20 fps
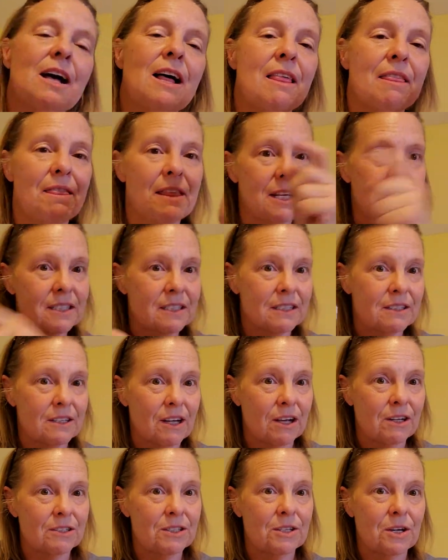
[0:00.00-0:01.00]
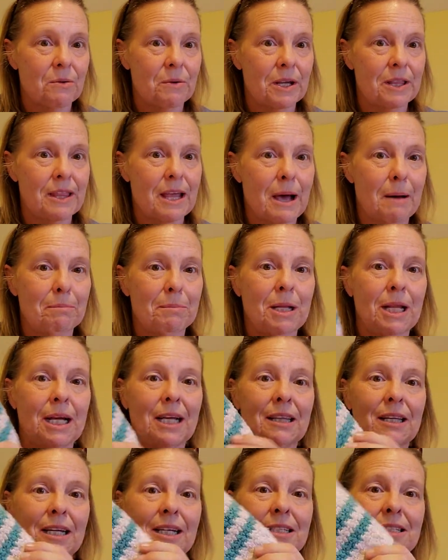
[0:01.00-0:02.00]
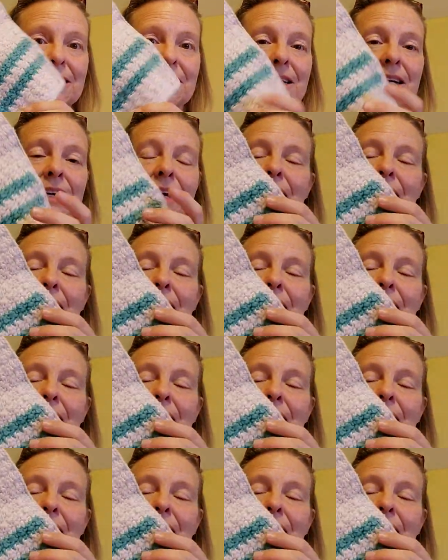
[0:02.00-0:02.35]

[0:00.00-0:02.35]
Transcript: This is also in that playlist.